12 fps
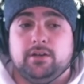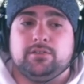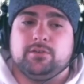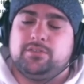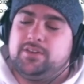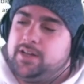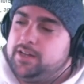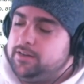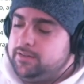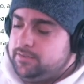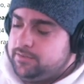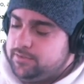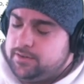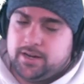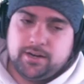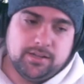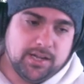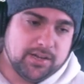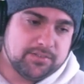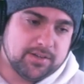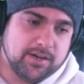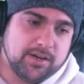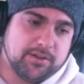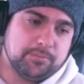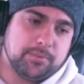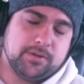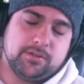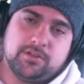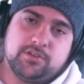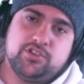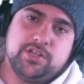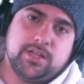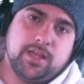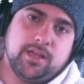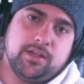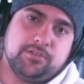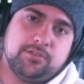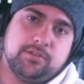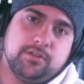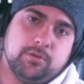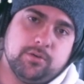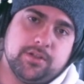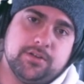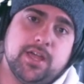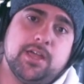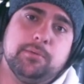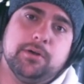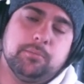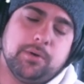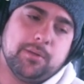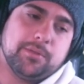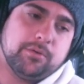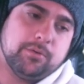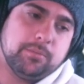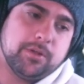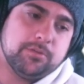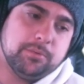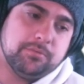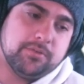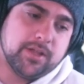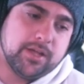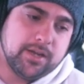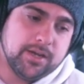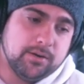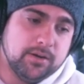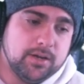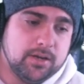So it's not a lost cause, but the GKS or the Damon are probably the replacement for that now.